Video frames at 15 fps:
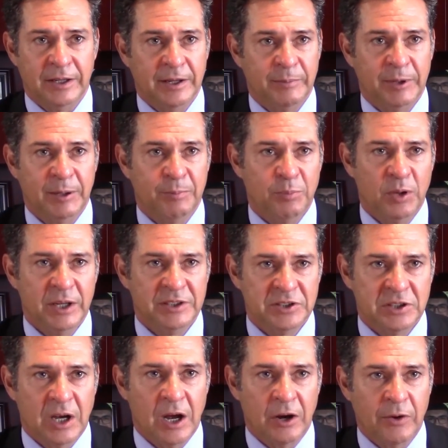I mean, he played
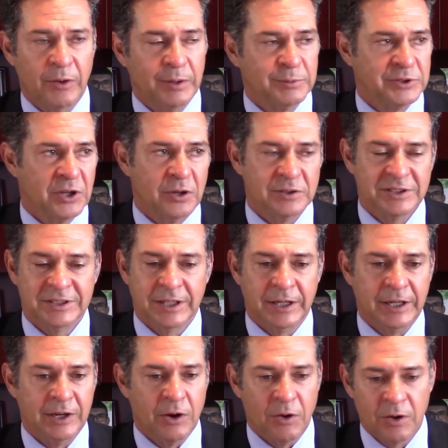soccer. He was all
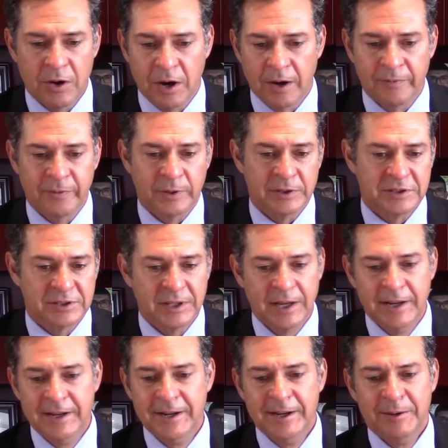city, all conference.
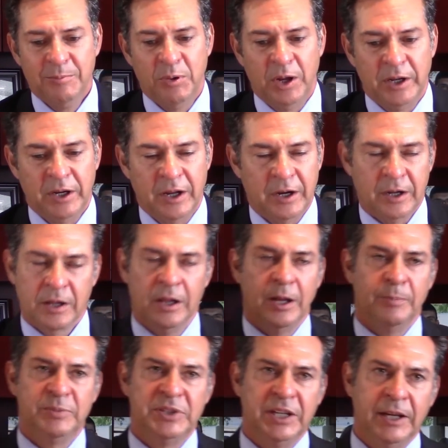Played on a
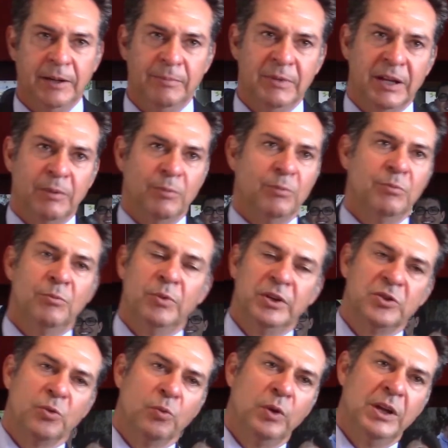club team that went
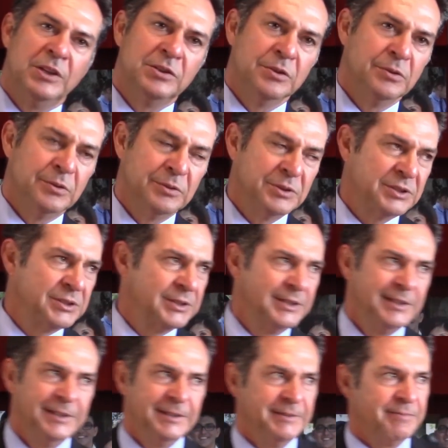to regionals
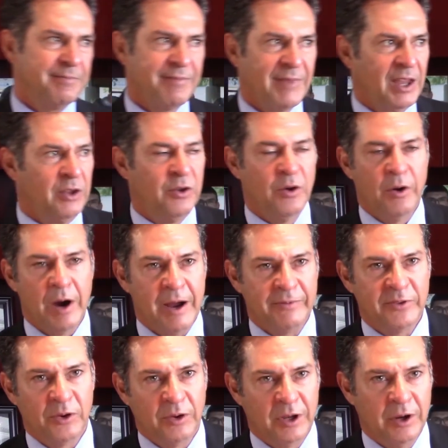year
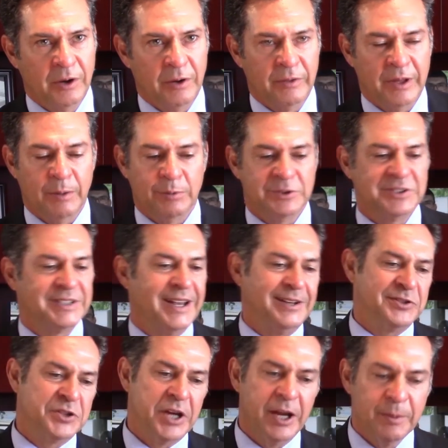after year. They were
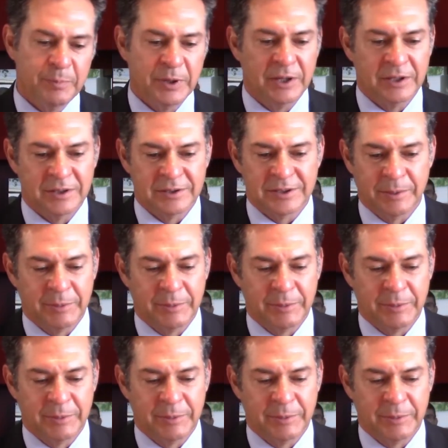state champions.